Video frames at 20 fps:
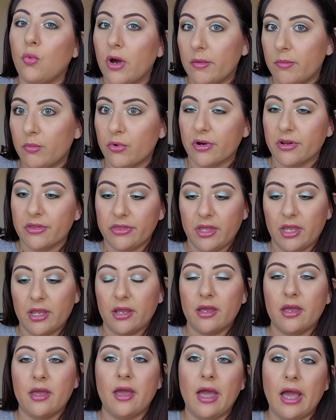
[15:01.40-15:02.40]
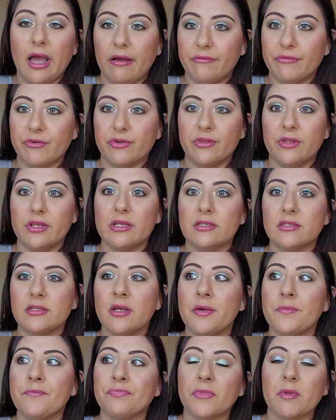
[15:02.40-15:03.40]
one more thing after this.
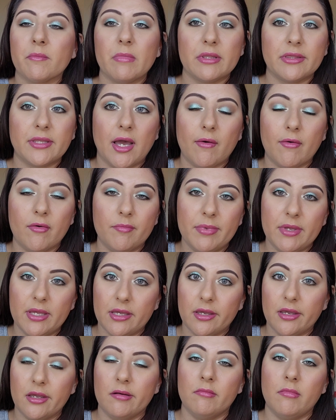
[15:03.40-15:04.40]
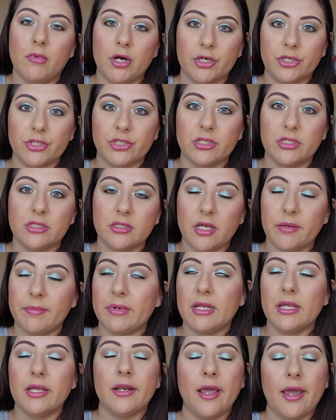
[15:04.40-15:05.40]
But that will be in March's, I
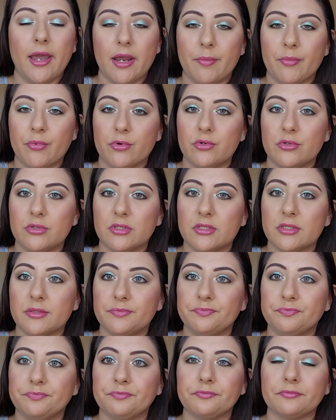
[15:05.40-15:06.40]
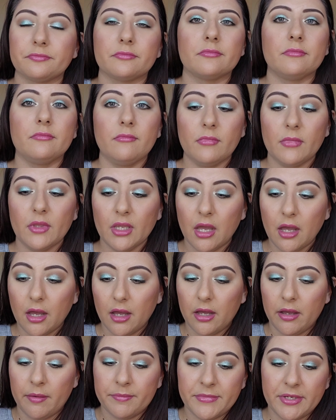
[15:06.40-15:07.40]
mean, in April's
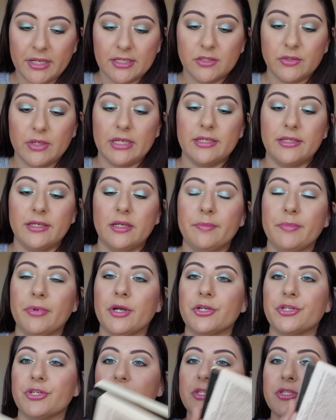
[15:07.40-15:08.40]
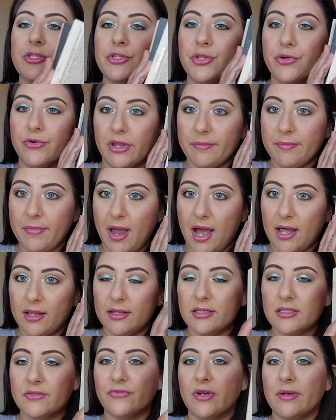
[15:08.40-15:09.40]
update. So I did purchase three
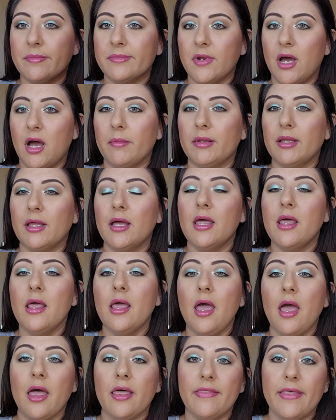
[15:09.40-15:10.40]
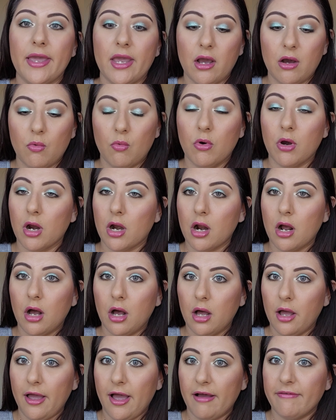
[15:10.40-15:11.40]
palettes from Nabla. They were
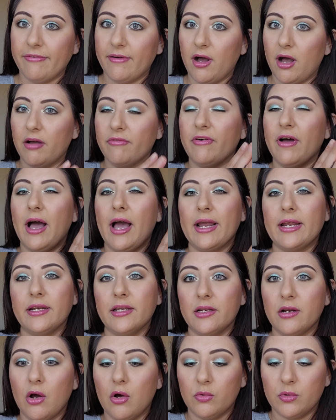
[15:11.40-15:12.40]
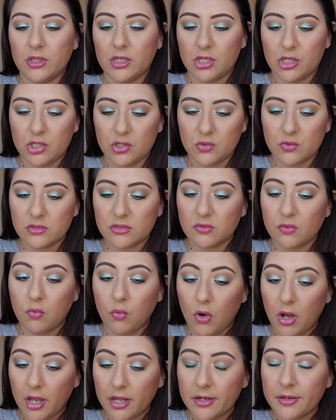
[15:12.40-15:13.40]
all half off. I did only use
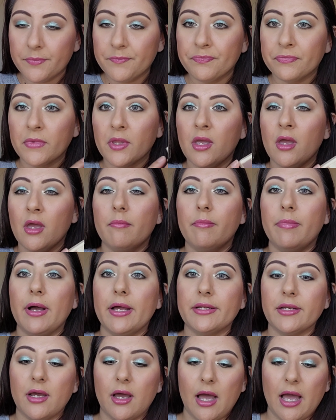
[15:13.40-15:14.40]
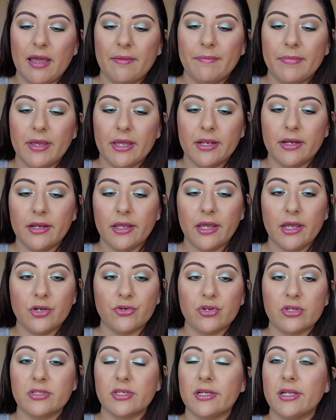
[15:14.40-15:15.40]
one but I've been
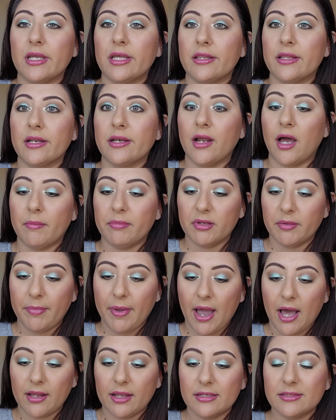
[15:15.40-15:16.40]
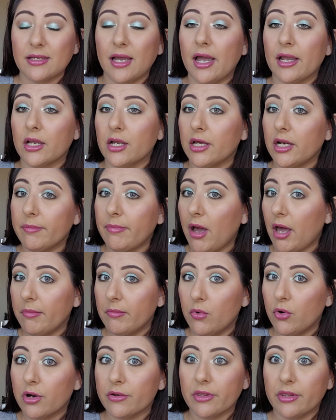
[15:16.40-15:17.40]
interested in the Nabla palettes. I could have bought
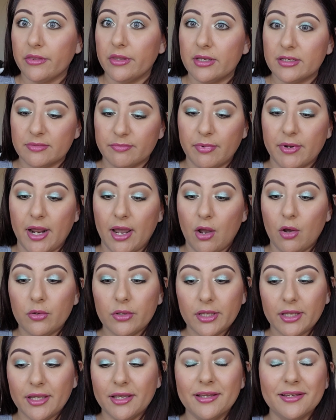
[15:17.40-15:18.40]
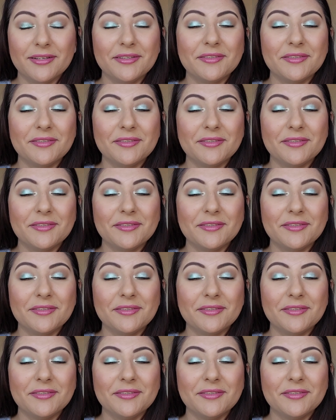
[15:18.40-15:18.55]
more than this, but I only